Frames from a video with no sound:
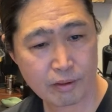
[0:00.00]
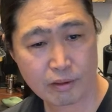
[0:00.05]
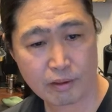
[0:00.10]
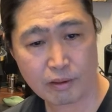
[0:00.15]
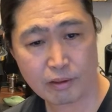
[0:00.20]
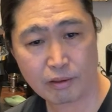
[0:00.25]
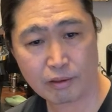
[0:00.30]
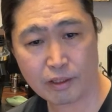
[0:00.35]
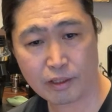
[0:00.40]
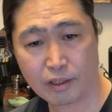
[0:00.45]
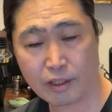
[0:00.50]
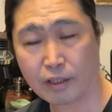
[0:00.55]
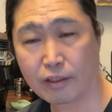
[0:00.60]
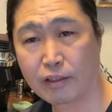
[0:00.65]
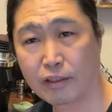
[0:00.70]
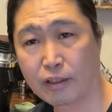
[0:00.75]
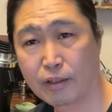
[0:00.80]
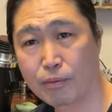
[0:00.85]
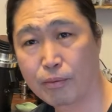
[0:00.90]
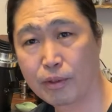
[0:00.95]
Okay, I
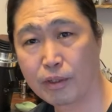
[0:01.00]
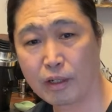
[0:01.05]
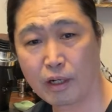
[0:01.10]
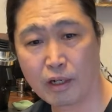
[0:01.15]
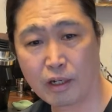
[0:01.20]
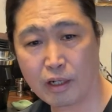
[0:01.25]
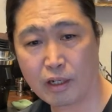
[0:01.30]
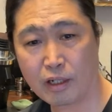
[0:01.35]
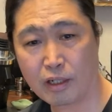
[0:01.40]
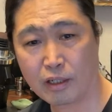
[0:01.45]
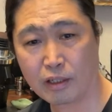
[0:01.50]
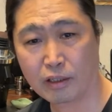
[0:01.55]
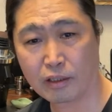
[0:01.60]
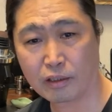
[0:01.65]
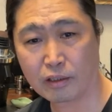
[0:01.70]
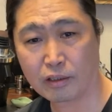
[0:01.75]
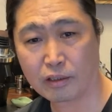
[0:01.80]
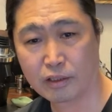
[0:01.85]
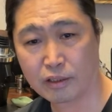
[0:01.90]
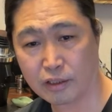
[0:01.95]
think we are
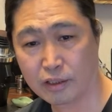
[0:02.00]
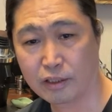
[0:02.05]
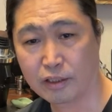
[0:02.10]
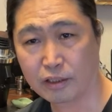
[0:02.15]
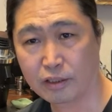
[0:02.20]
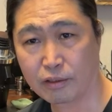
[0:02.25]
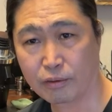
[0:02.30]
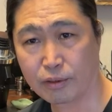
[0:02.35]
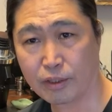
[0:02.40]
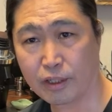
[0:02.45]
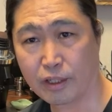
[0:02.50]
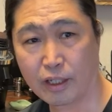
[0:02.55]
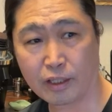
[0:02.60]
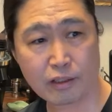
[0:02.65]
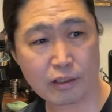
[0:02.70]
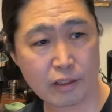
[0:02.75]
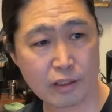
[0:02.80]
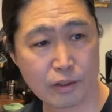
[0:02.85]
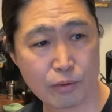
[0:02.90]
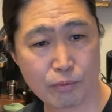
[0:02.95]
good. Okay, I
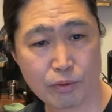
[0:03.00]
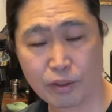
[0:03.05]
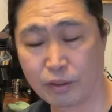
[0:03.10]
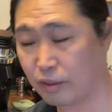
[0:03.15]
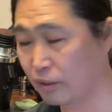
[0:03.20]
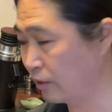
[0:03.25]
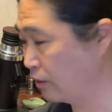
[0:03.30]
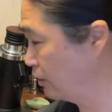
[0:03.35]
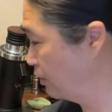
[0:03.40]
think we,